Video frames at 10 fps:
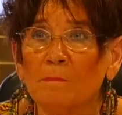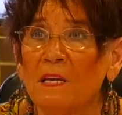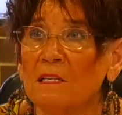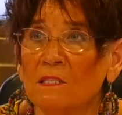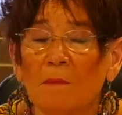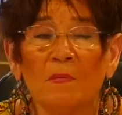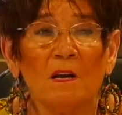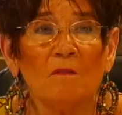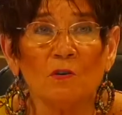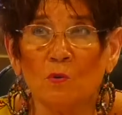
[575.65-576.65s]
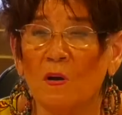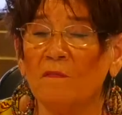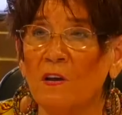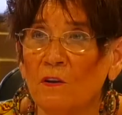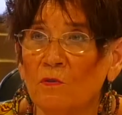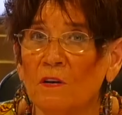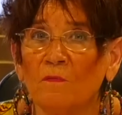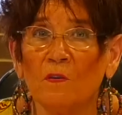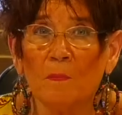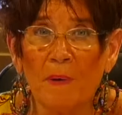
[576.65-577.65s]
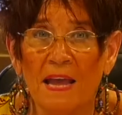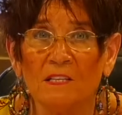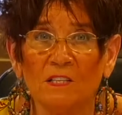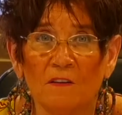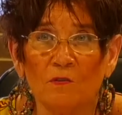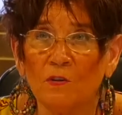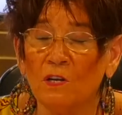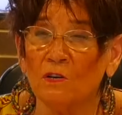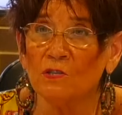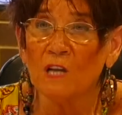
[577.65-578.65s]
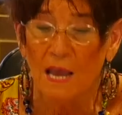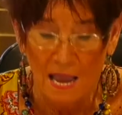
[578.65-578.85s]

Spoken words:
been something over 1,200 for the past several years.